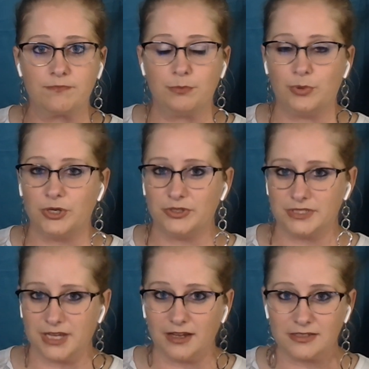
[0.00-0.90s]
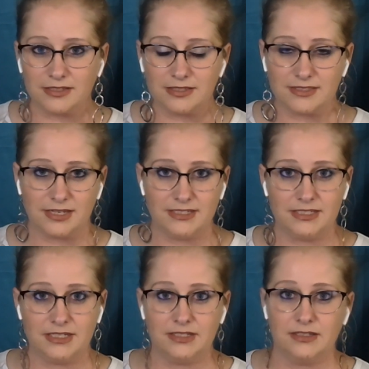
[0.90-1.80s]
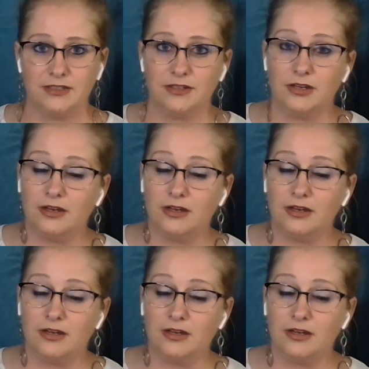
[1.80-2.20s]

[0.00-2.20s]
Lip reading: boils down to this idea